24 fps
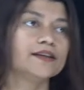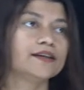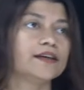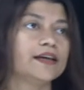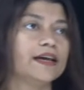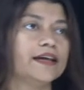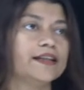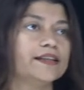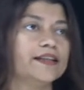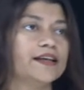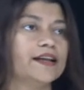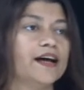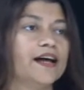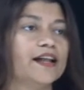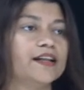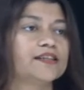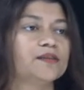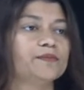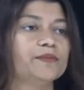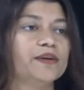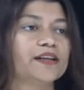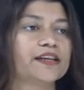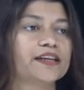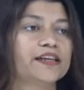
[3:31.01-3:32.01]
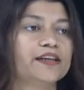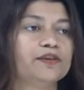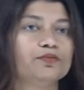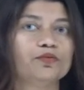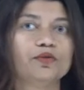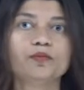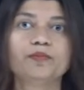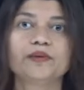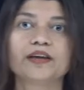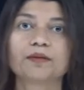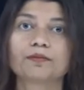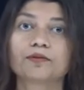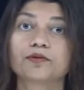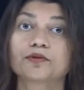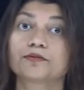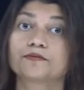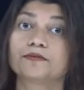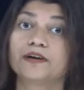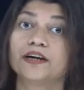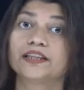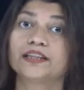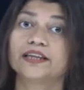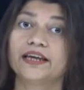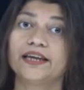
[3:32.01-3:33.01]
And then ultimately, we'll be able to
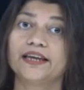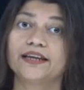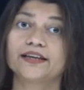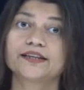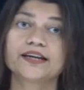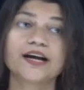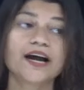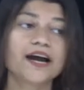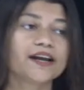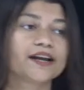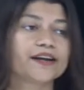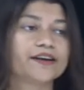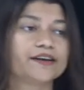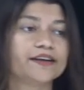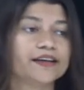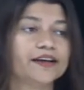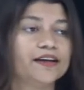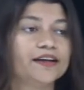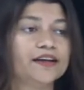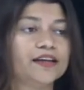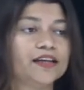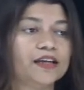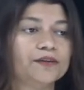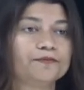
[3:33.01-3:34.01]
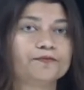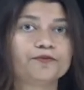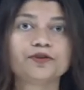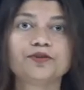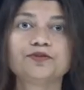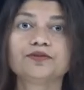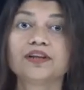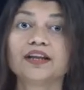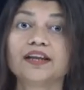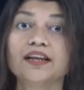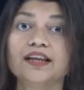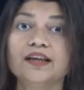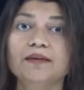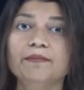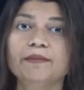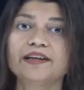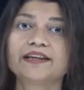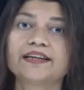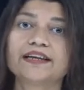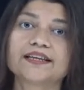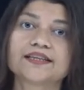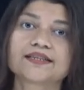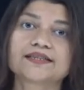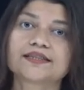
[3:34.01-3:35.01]
find the entire area if we do the limit
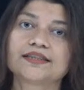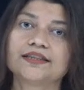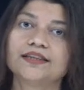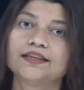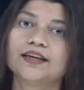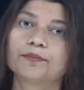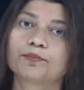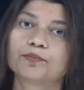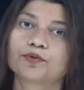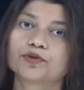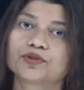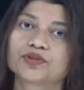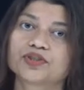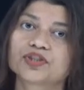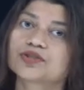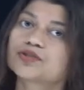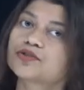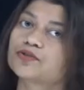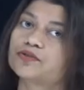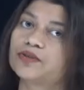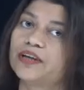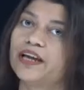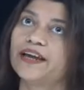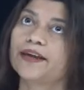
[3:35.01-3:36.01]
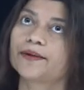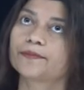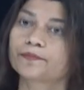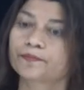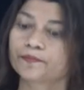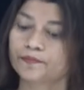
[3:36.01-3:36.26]
as t approaches to a.